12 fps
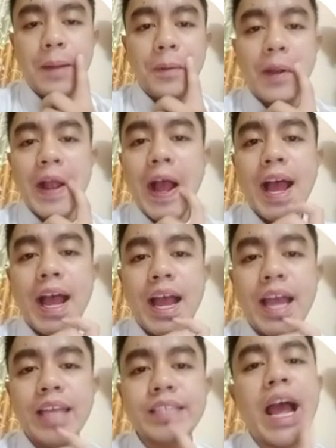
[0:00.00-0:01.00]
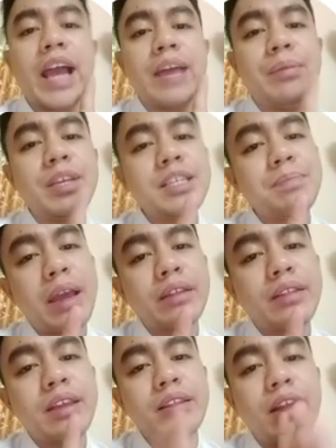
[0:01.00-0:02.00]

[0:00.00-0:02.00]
guys, I am expecting